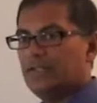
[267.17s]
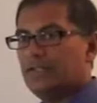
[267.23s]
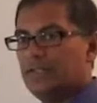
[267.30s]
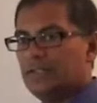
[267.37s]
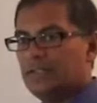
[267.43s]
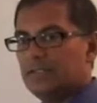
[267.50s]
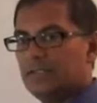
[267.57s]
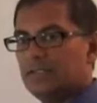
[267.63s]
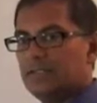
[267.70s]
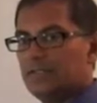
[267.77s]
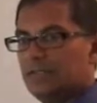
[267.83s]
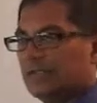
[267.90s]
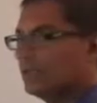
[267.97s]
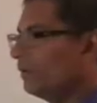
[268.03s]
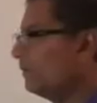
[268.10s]
e to
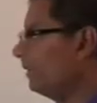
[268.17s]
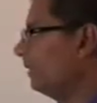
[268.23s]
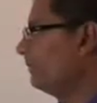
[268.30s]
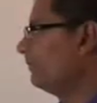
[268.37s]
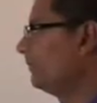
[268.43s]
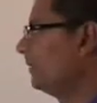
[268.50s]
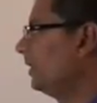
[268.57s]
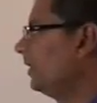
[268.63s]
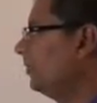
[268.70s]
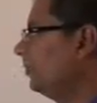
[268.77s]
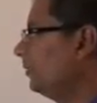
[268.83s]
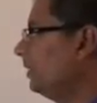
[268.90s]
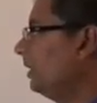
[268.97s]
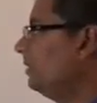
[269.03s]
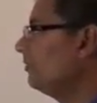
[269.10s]
denote it.
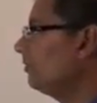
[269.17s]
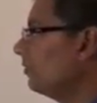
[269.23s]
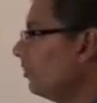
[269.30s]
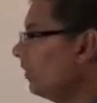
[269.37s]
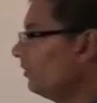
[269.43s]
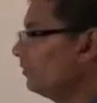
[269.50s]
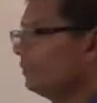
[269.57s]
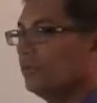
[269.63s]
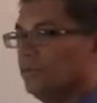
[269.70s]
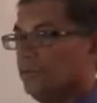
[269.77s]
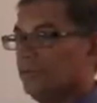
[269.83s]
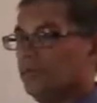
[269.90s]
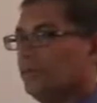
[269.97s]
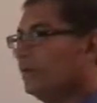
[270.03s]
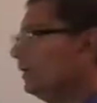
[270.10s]
So e is a
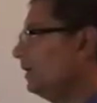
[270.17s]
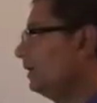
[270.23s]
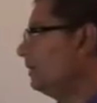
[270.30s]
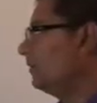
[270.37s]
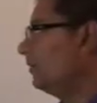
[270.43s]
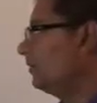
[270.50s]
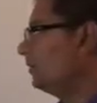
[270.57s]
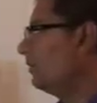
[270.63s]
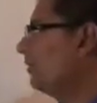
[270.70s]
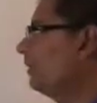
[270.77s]
constant. It is this